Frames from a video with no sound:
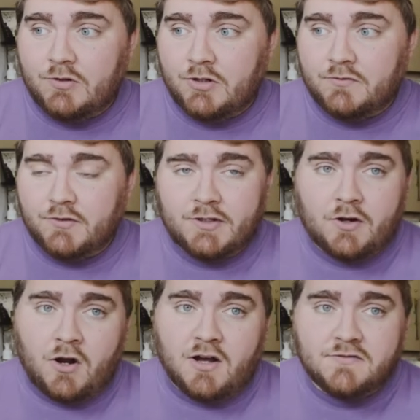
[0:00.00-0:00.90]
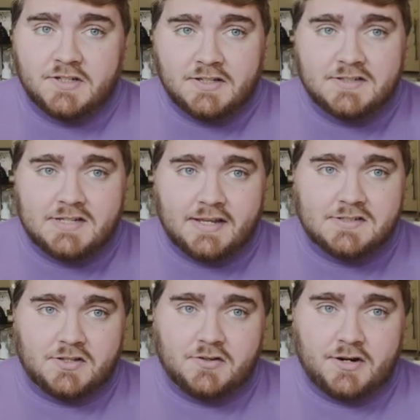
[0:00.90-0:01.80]
known for their coffee these days
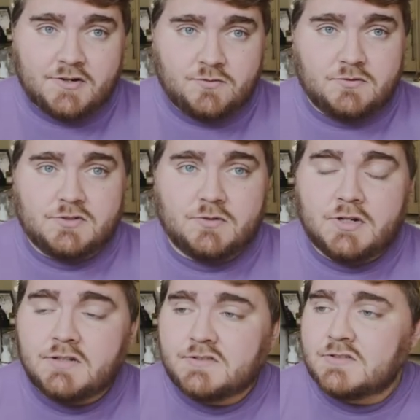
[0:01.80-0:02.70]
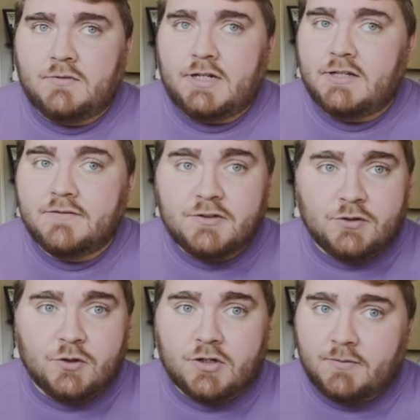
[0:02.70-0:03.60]
than their actual donuts. When I lived in New
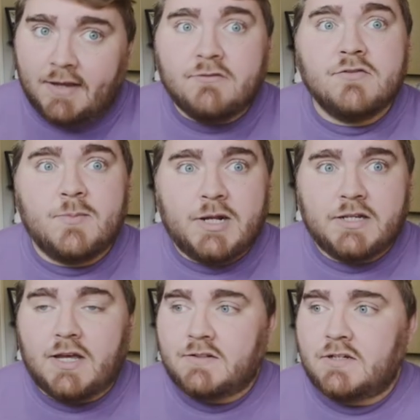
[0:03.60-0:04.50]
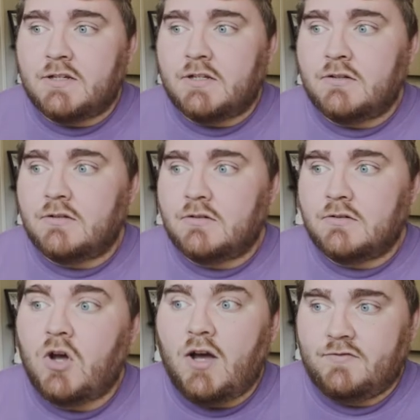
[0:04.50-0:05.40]
York, everybody got Dunkin'
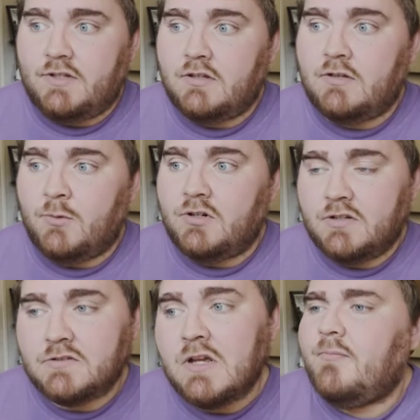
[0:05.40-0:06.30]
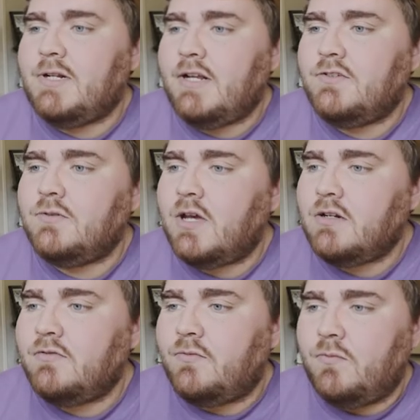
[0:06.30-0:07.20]
coffee in the mornings. But I do kind
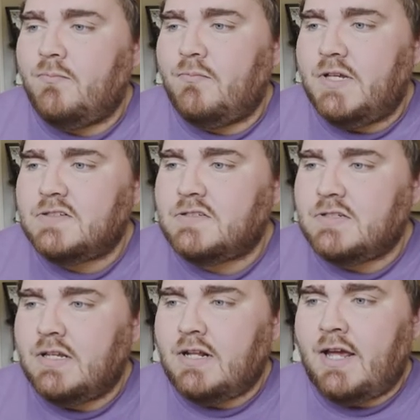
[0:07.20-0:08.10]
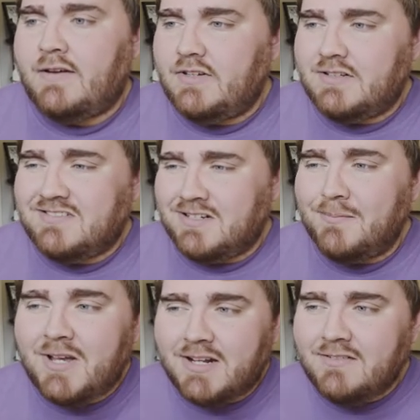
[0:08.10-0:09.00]
of miss it having
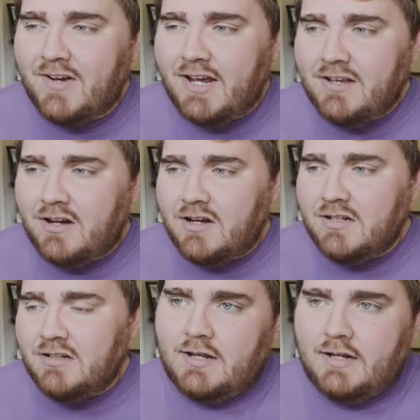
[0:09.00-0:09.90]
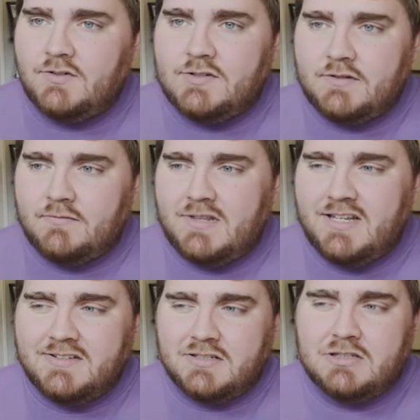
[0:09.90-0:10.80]
some kind of icon. I just
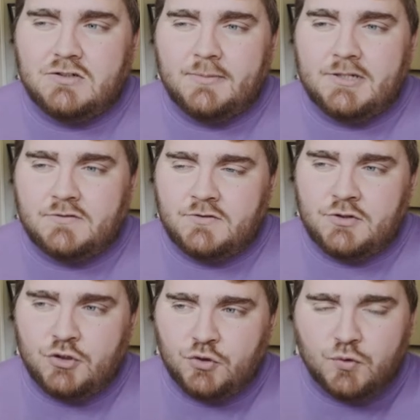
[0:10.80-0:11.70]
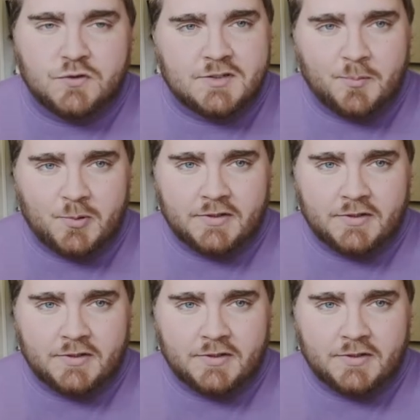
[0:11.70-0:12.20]
think it's a little bit too simple